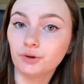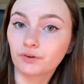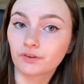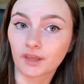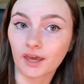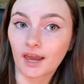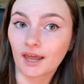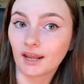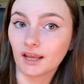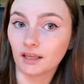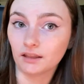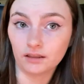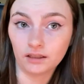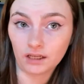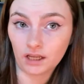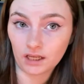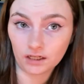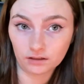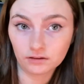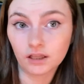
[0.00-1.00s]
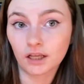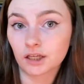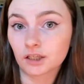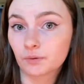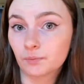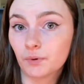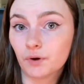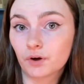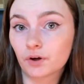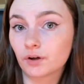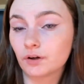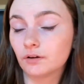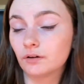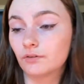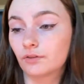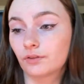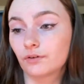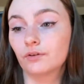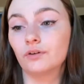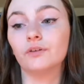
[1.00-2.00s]
use that and the NCLEX book
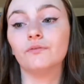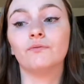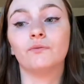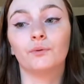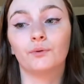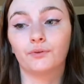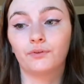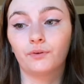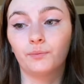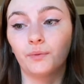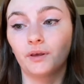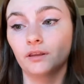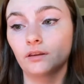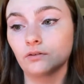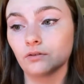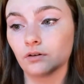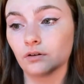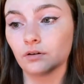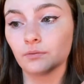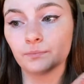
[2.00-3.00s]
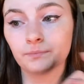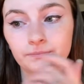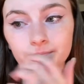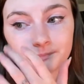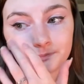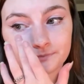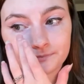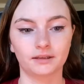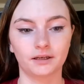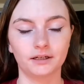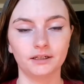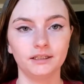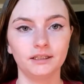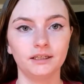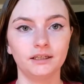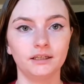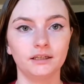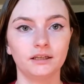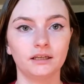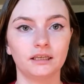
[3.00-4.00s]
3rd and 4th semester.
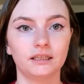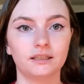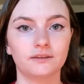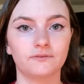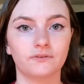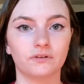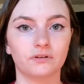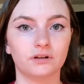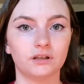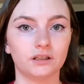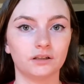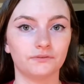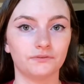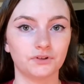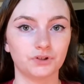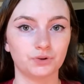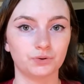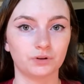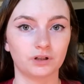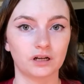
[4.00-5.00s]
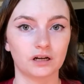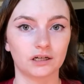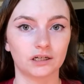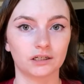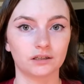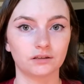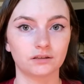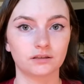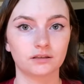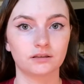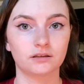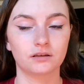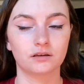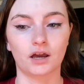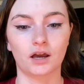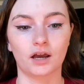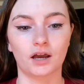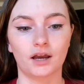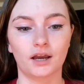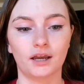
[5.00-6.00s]
Studying is very individualized.
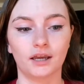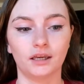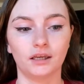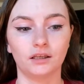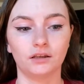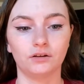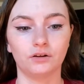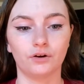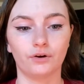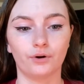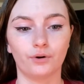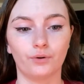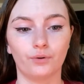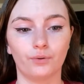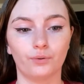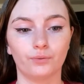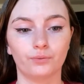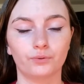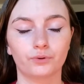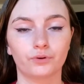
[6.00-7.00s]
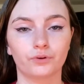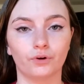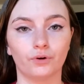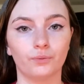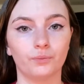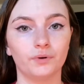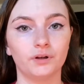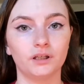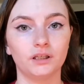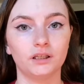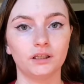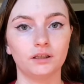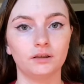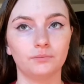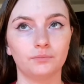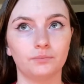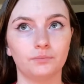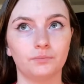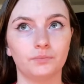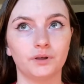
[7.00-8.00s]
I know so
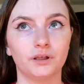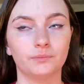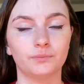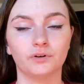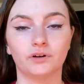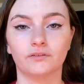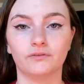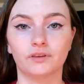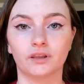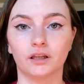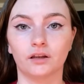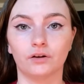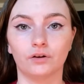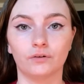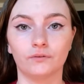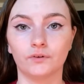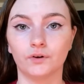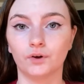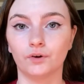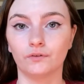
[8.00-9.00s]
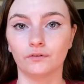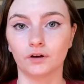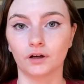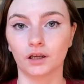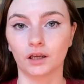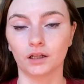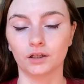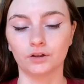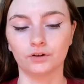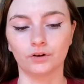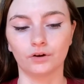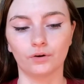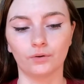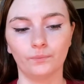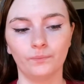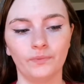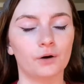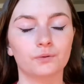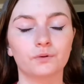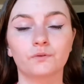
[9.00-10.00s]
many people have said it over and over again,
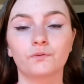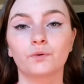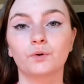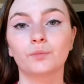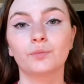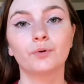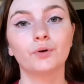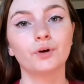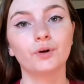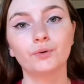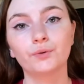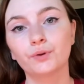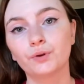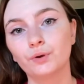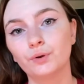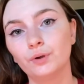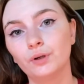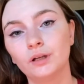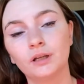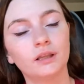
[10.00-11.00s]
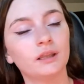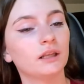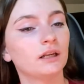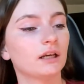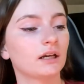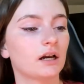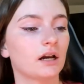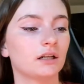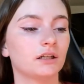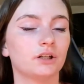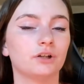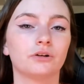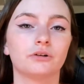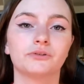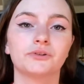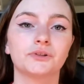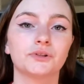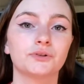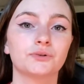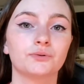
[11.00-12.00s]
I was a 4.0 student and then I got into
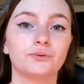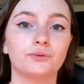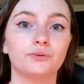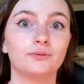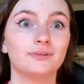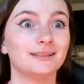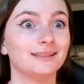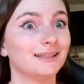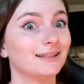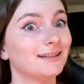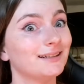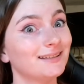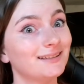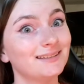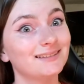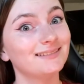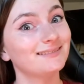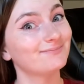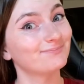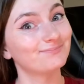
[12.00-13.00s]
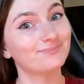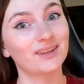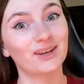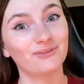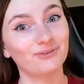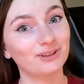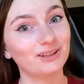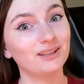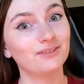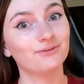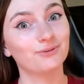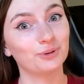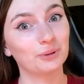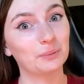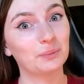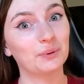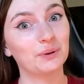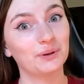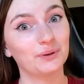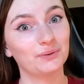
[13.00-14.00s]
nursing school and I'm not really a
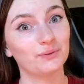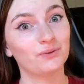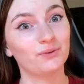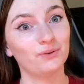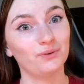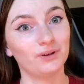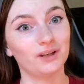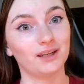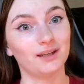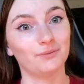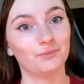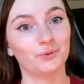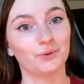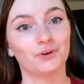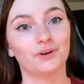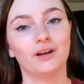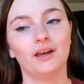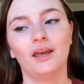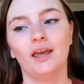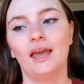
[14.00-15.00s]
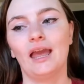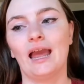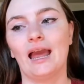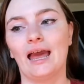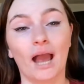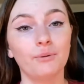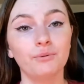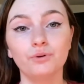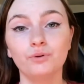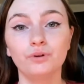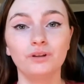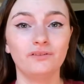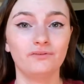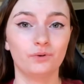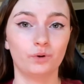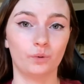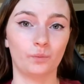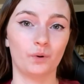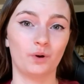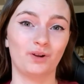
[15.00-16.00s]
4.0 student anymore. I was only a
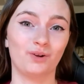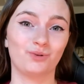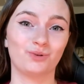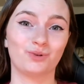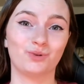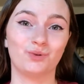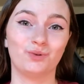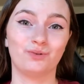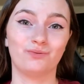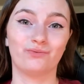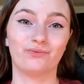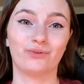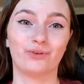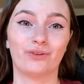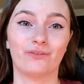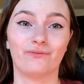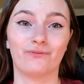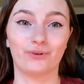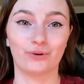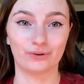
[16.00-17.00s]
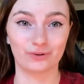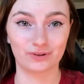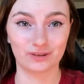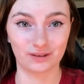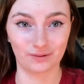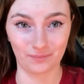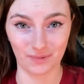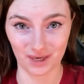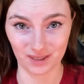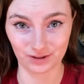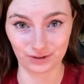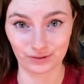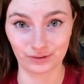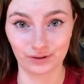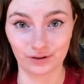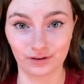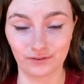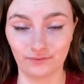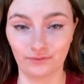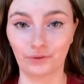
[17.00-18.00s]
4.0 student for the first
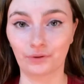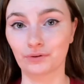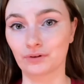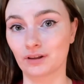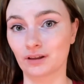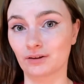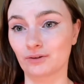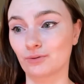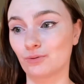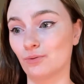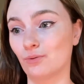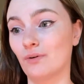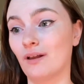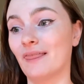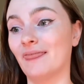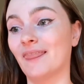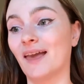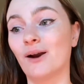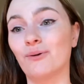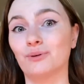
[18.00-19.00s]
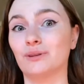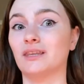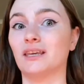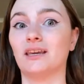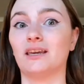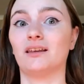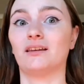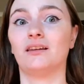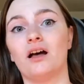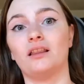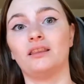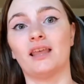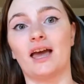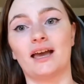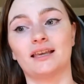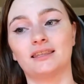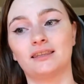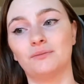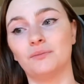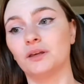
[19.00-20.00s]
semester of nursing school, and that was it.
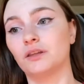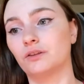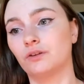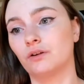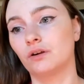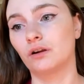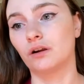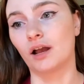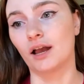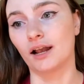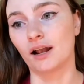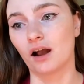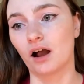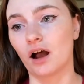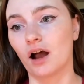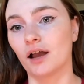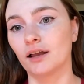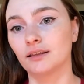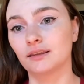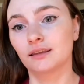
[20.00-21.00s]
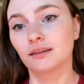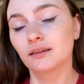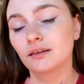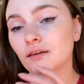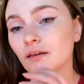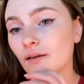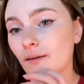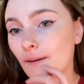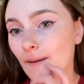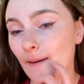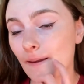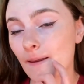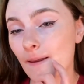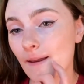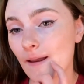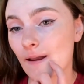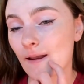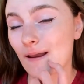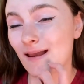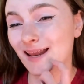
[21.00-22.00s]
Last semester I got,
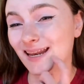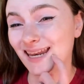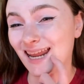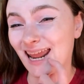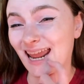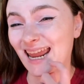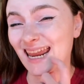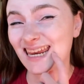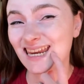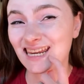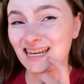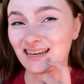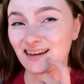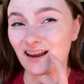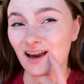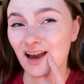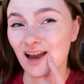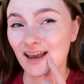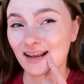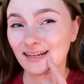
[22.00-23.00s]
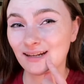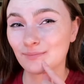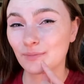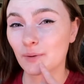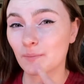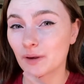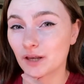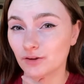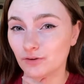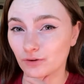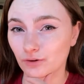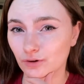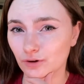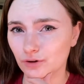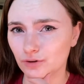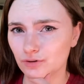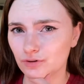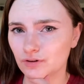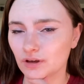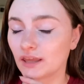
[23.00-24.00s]
an 89 in my
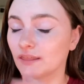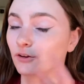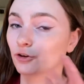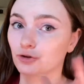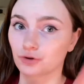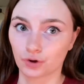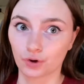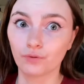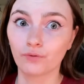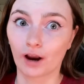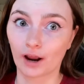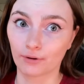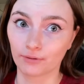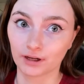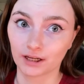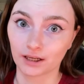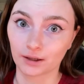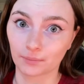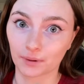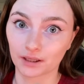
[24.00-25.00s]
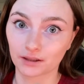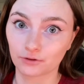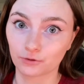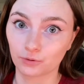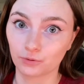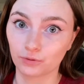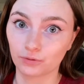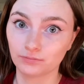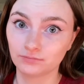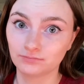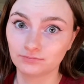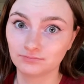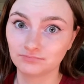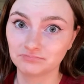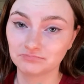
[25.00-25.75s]
med-surg, and there's no rounding in my school,